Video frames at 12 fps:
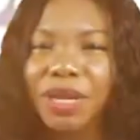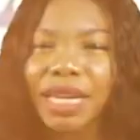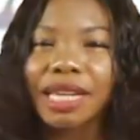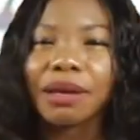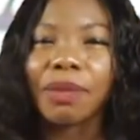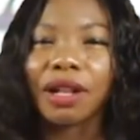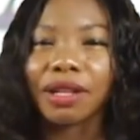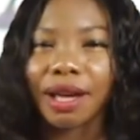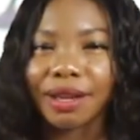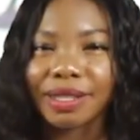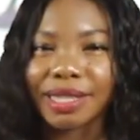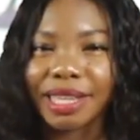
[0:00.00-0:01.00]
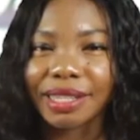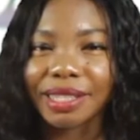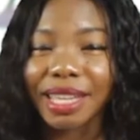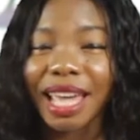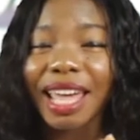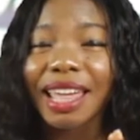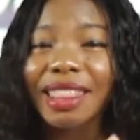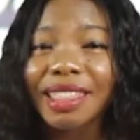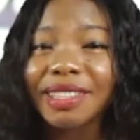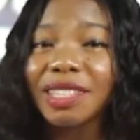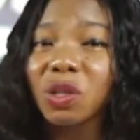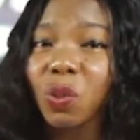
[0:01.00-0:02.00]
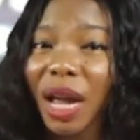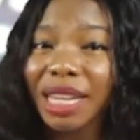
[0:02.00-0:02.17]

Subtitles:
Speaking about consent, this is